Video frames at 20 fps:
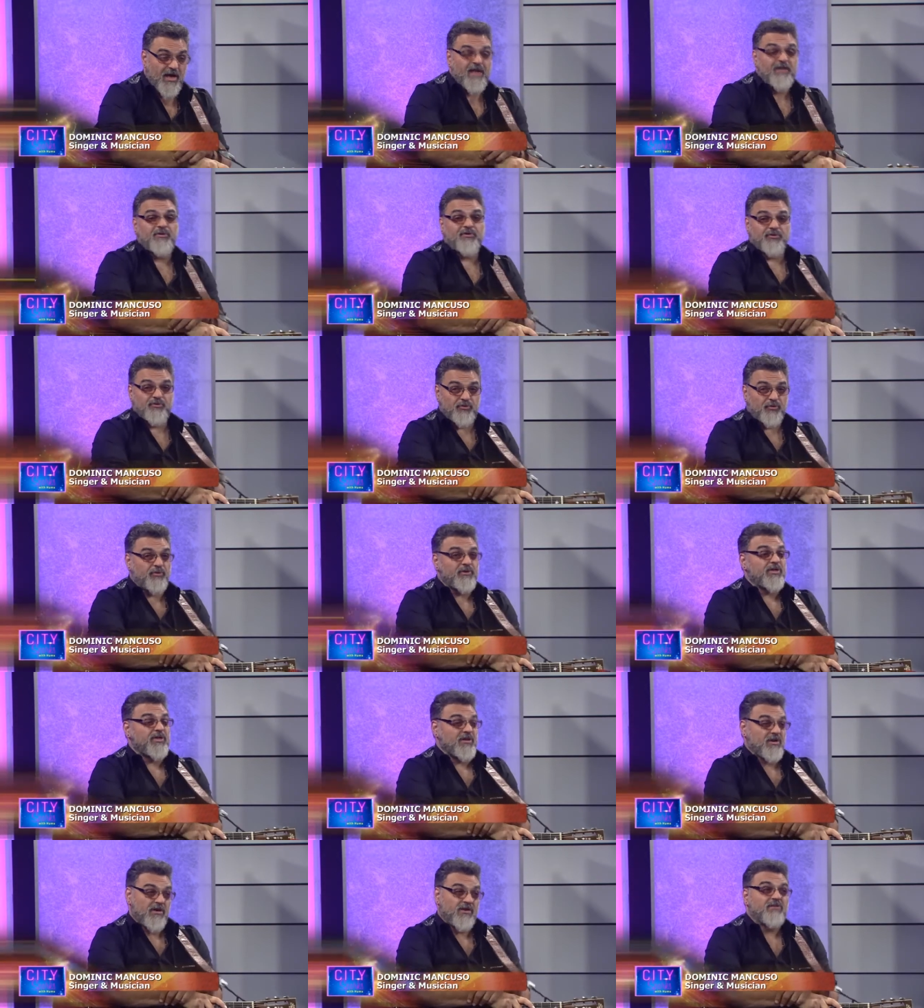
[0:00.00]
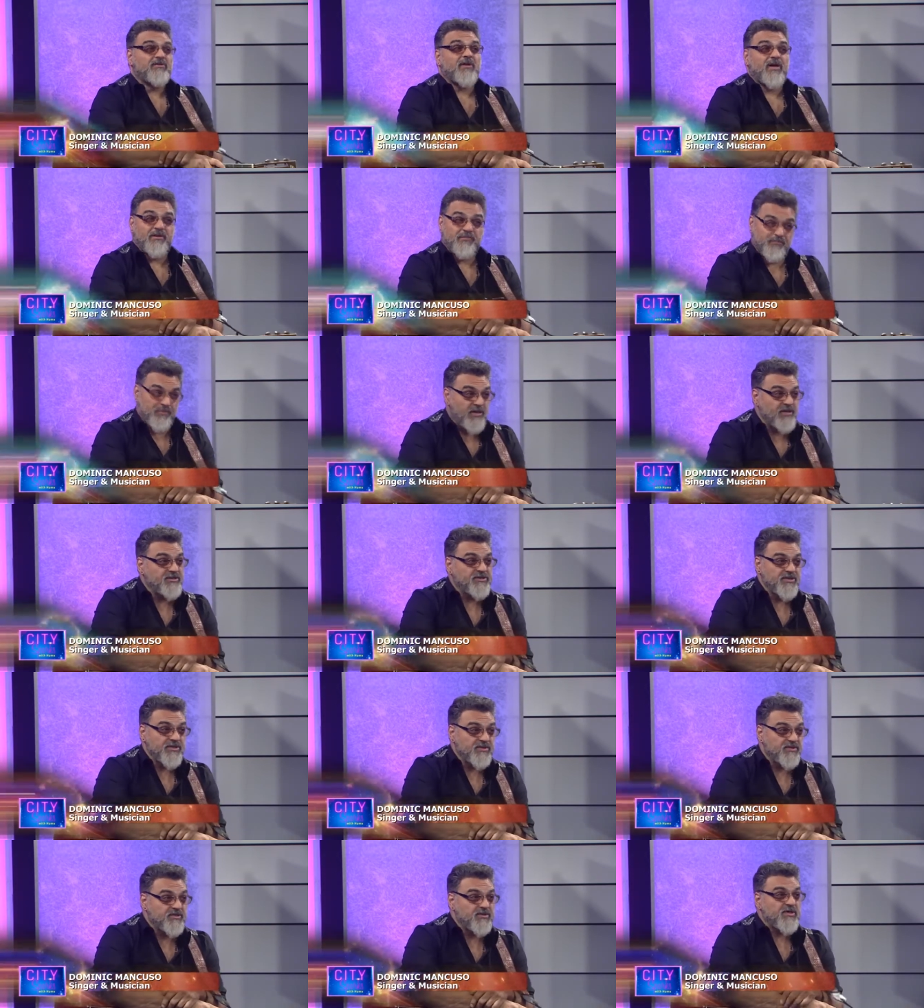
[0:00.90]
and you're doing it on tight
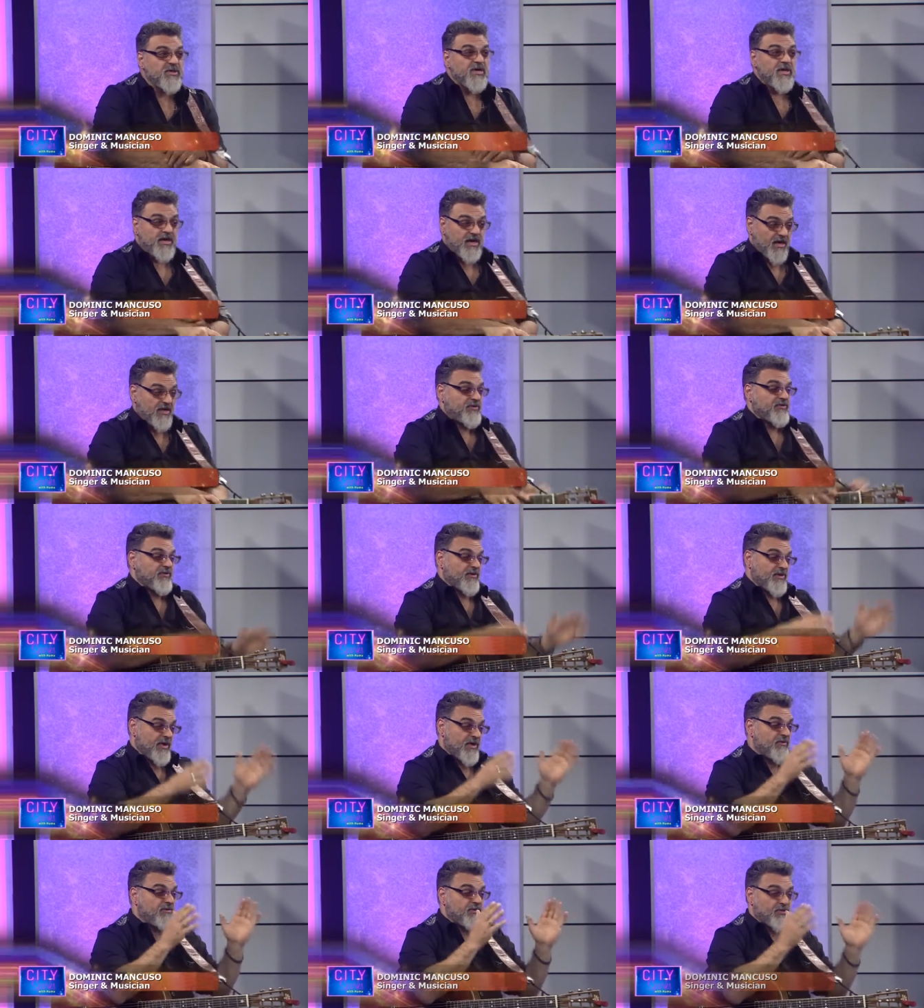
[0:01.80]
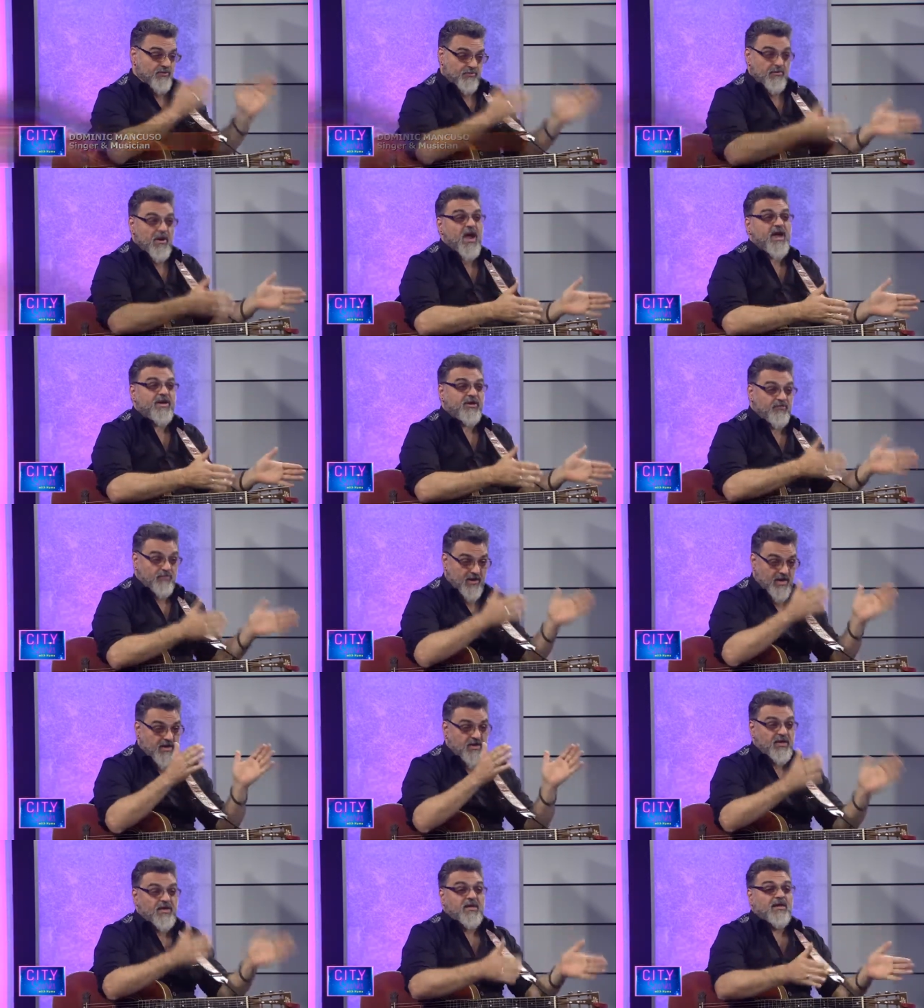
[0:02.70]
budgets, right. and you're get, you're
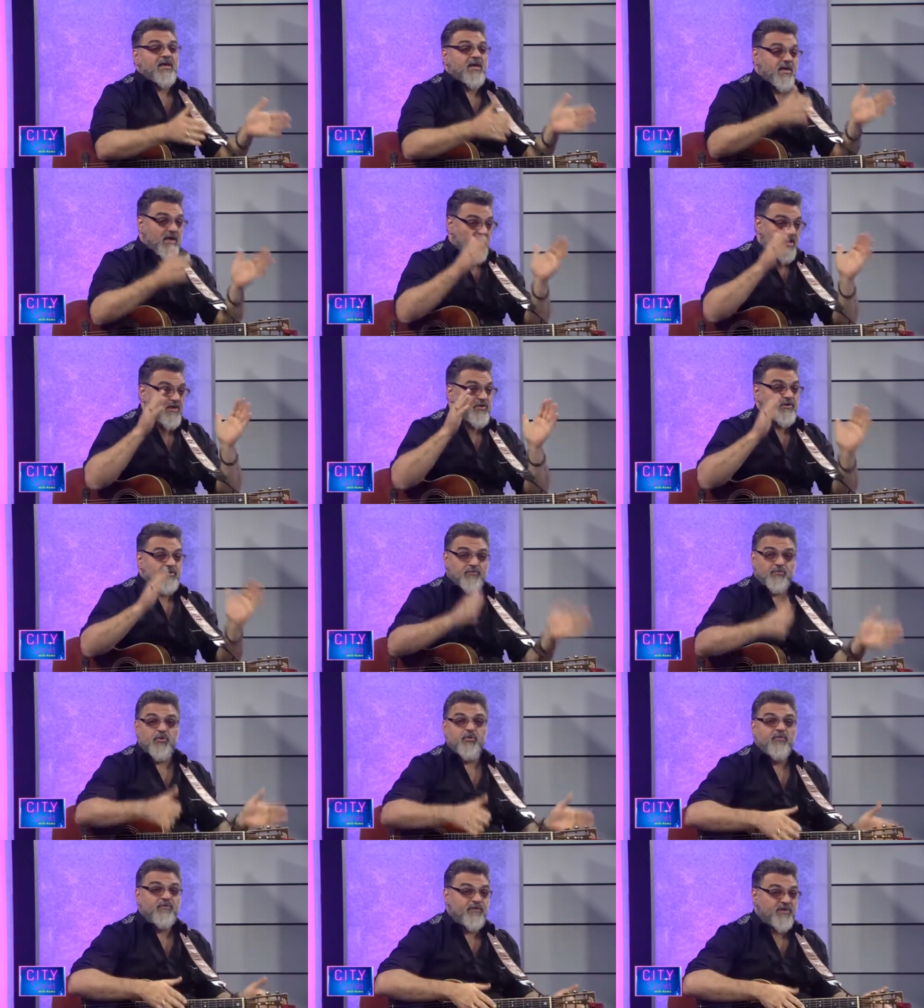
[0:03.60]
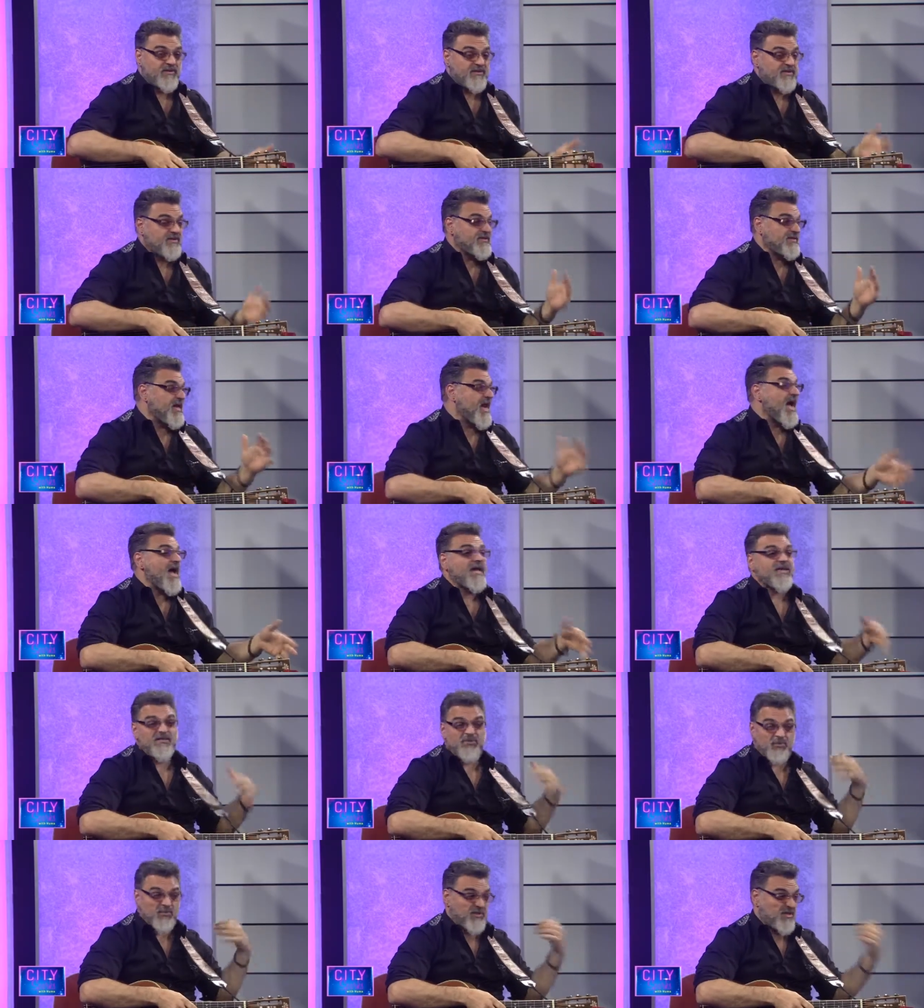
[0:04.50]
migrating, and you're moving these
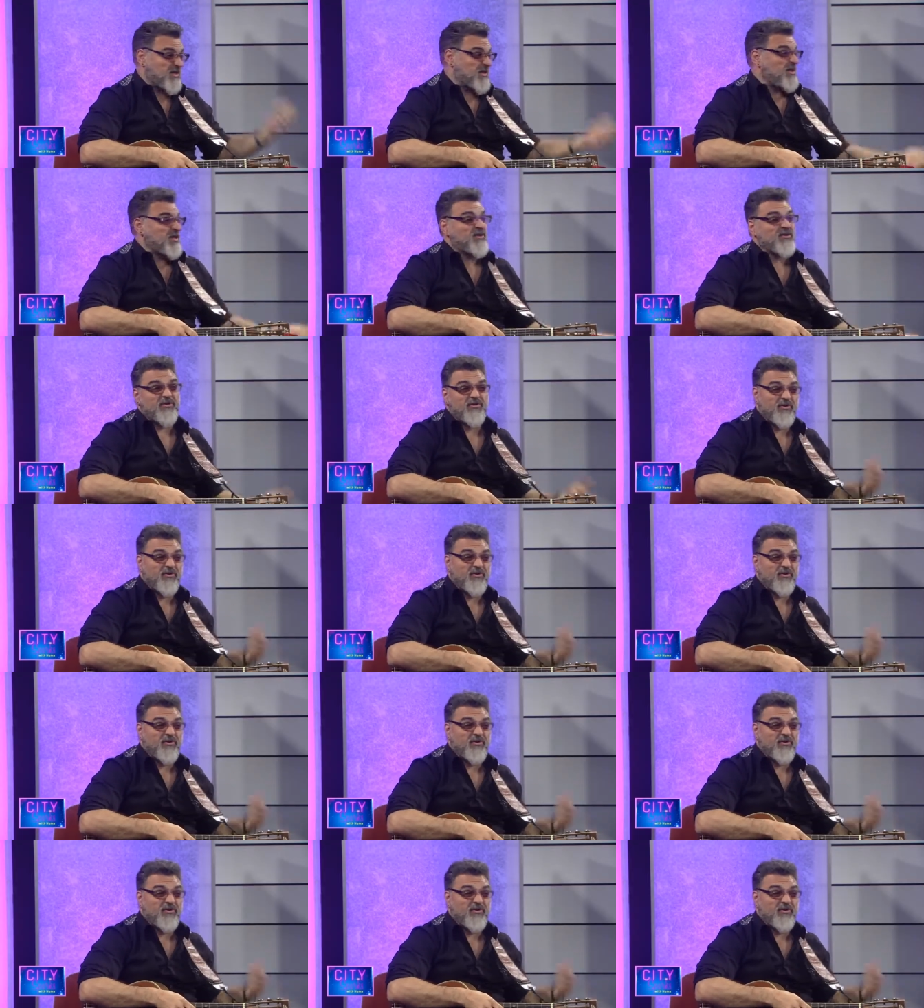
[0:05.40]
guys with gear